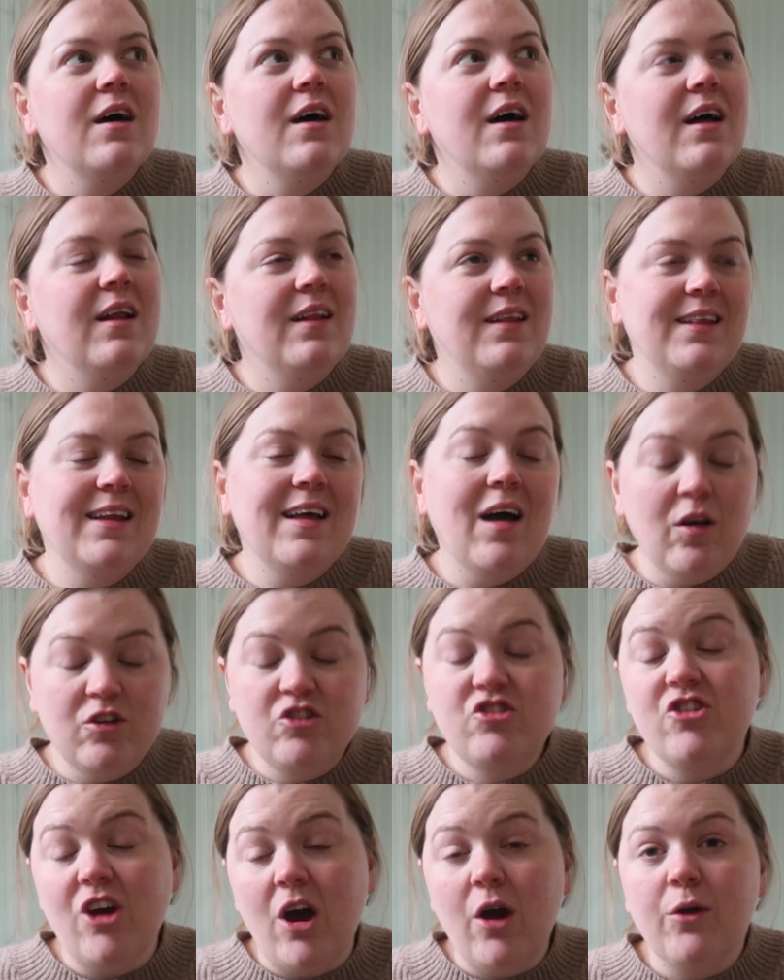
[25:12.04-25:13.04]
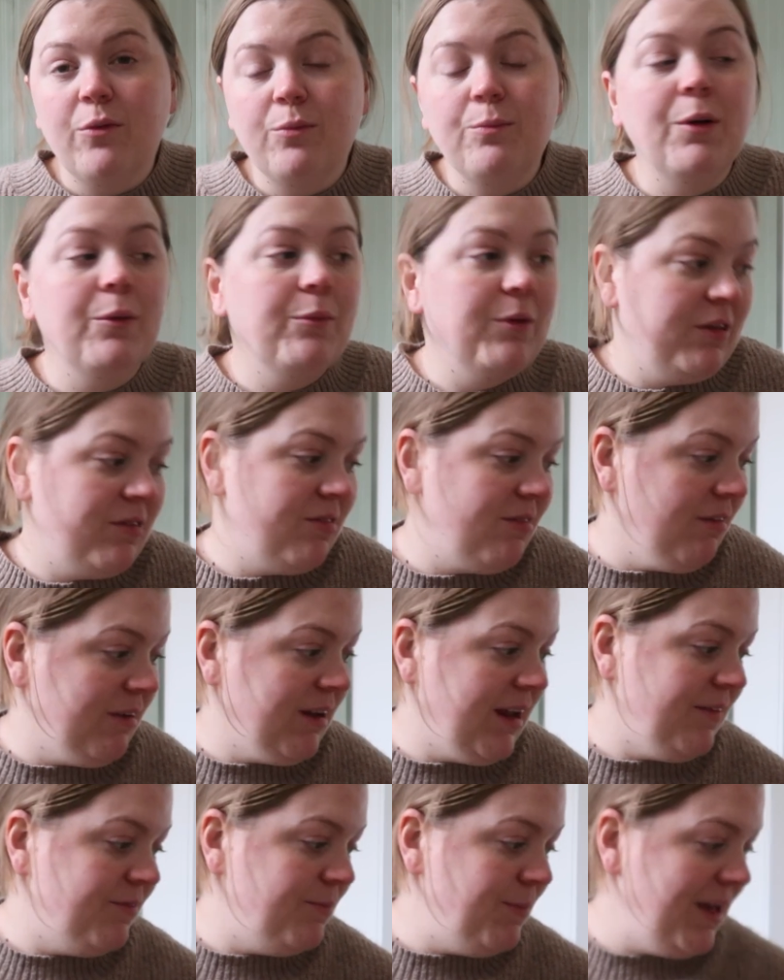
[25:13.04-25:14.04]
a show, but we're still going
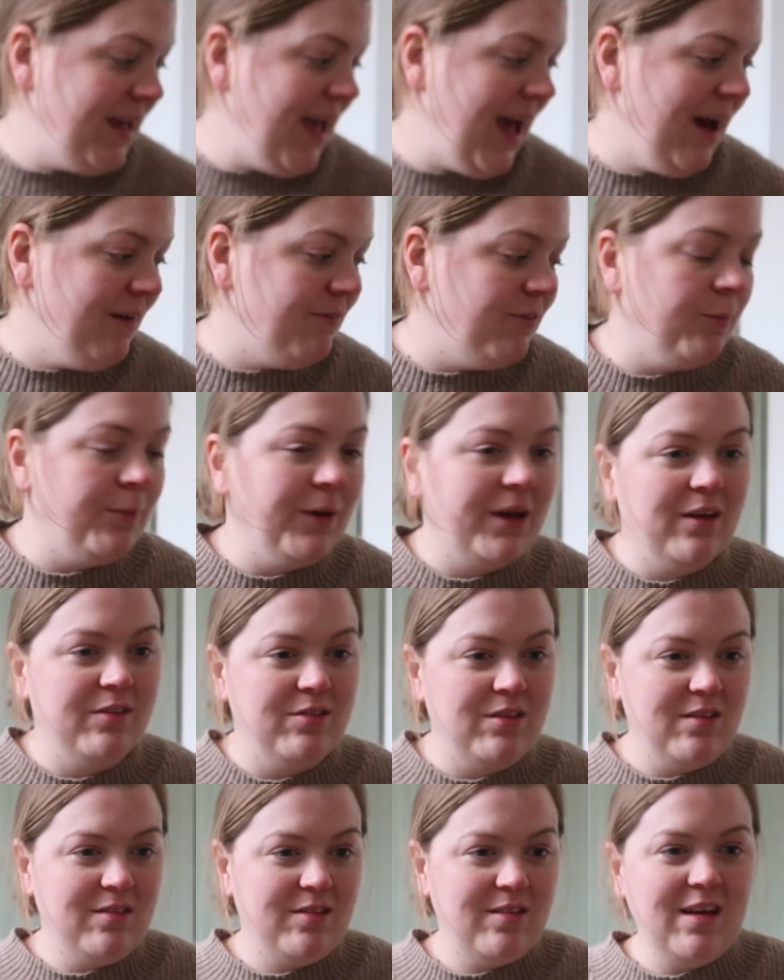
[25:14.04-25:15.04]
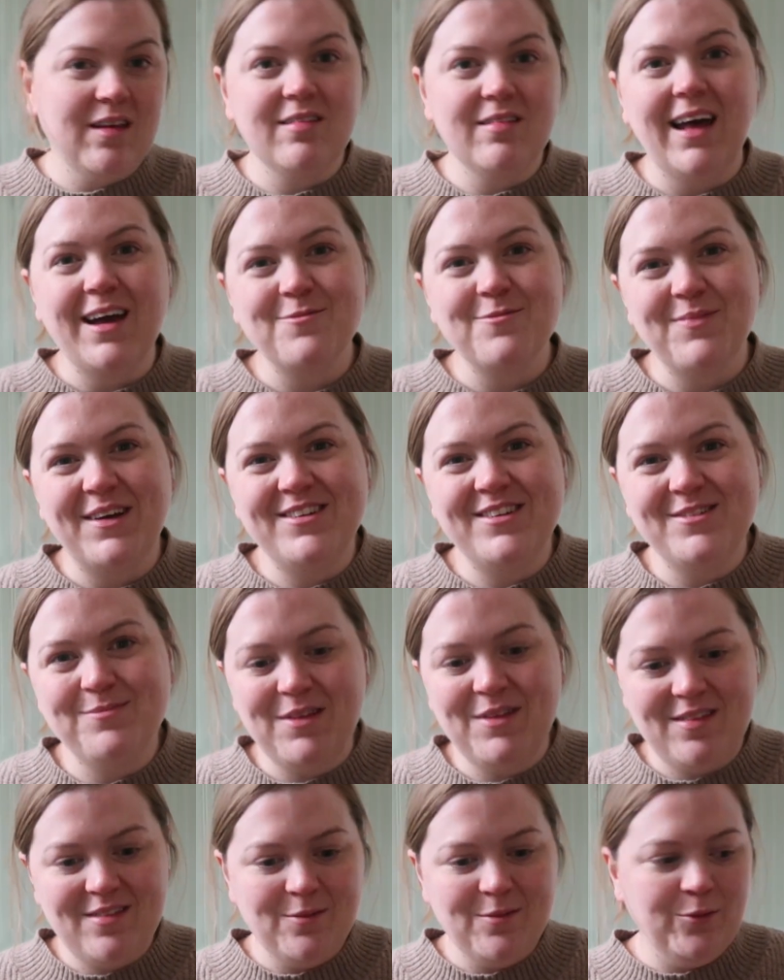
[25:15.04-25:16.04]
to have to be careful because it's exact
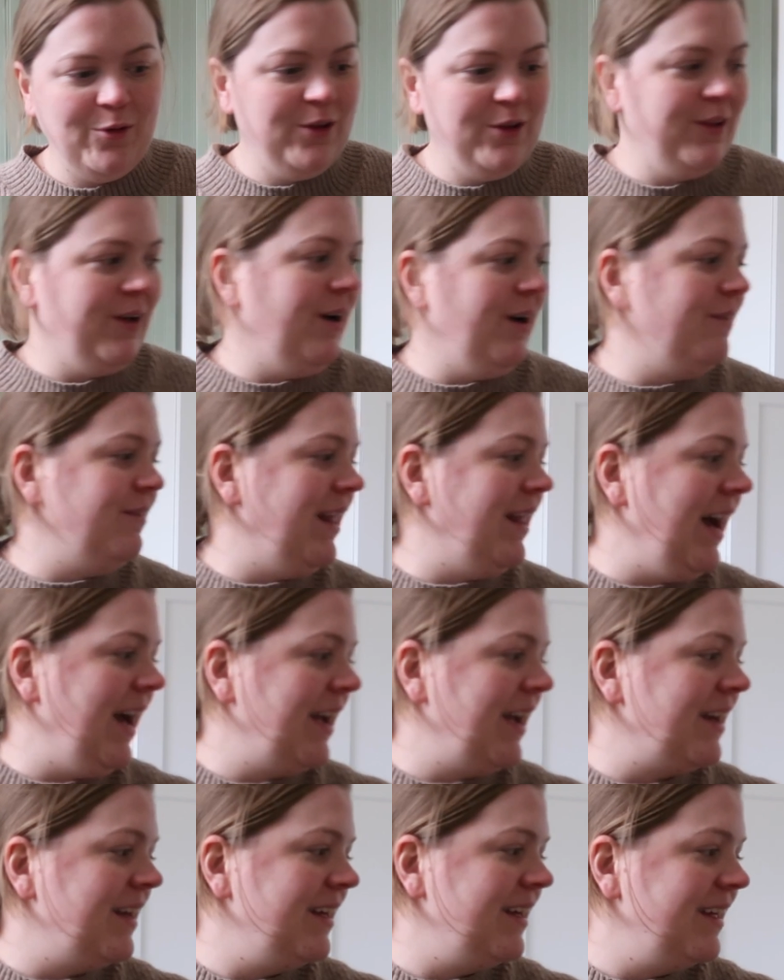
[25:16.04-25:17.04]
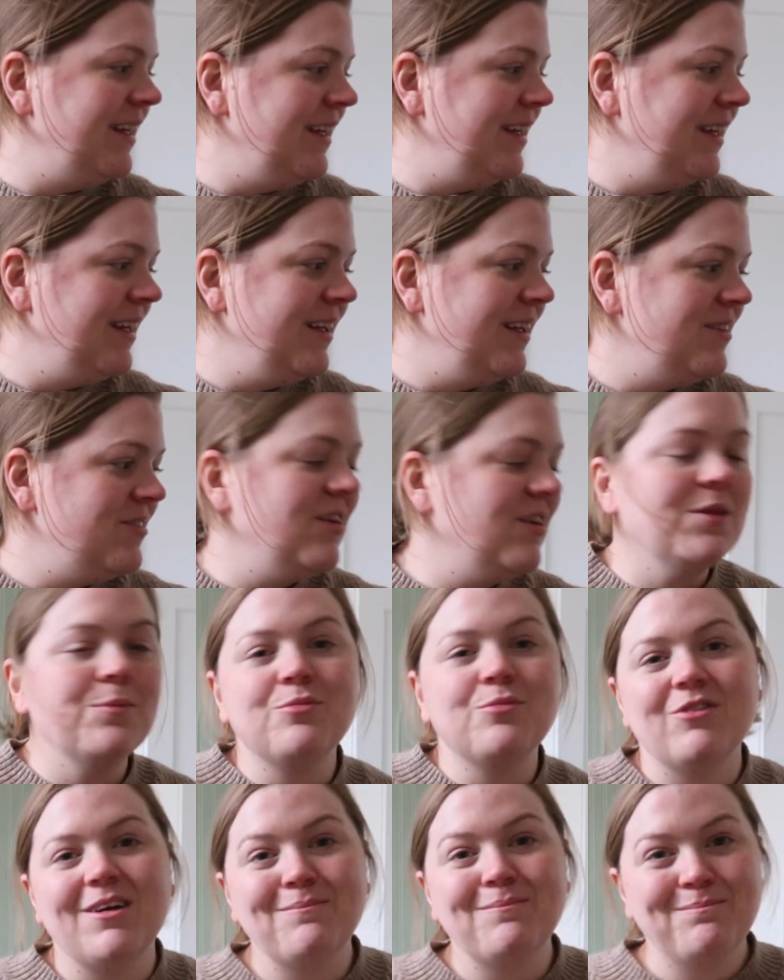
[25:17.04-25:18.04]
measurements and whatnot, like to the
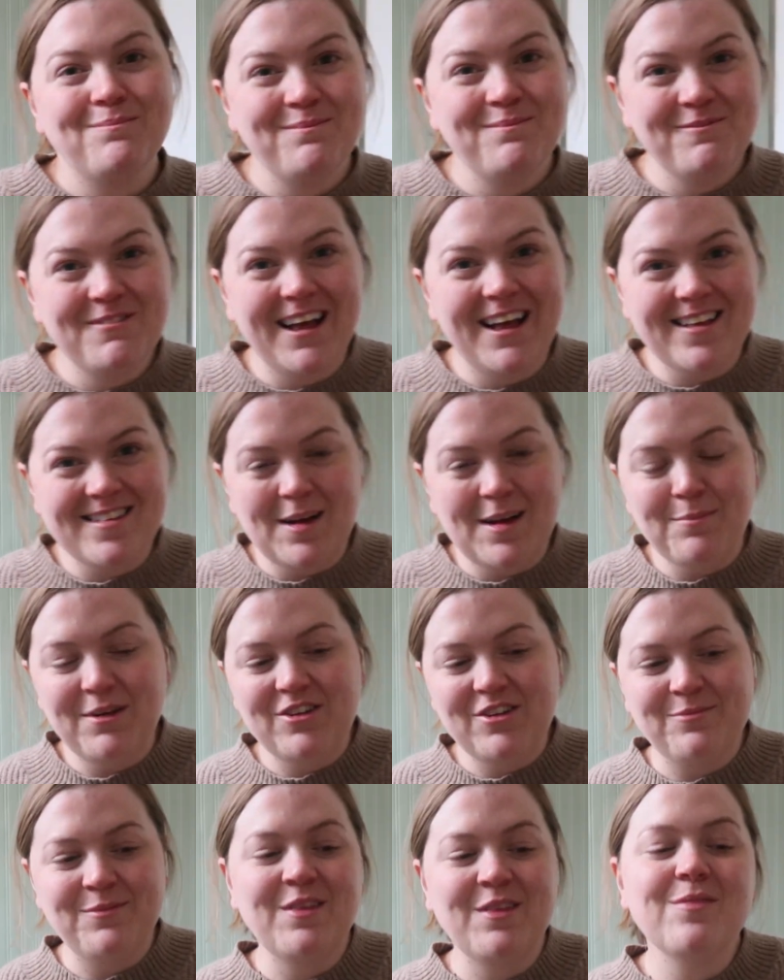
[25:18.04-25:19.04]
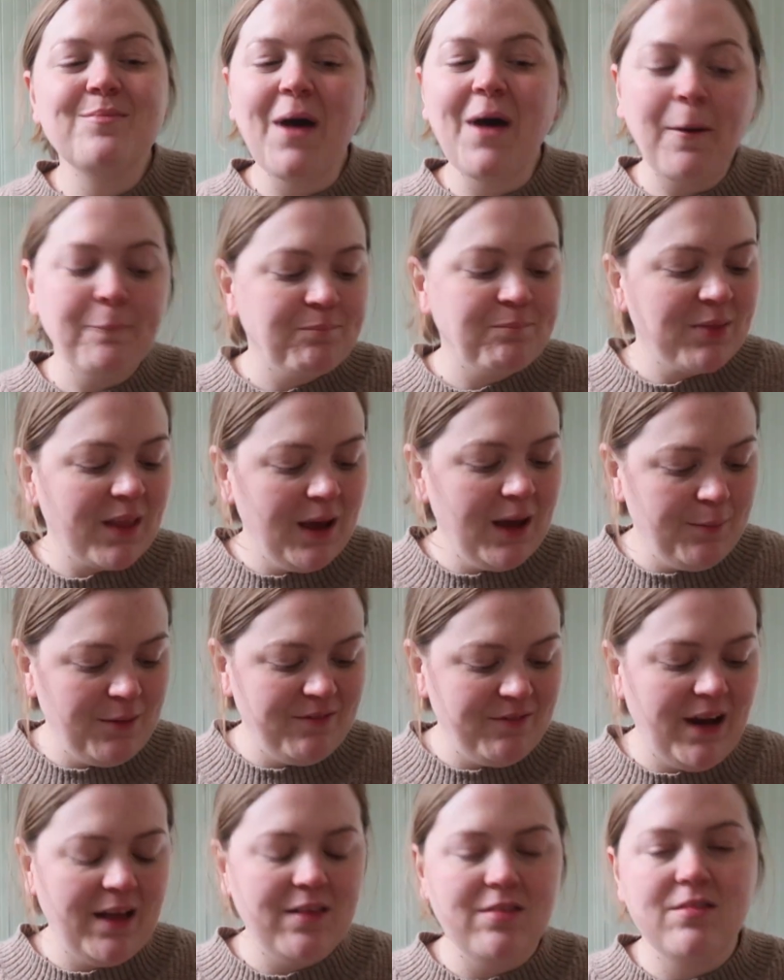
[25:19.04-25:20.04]
brim exact measurements, but it'll be fine.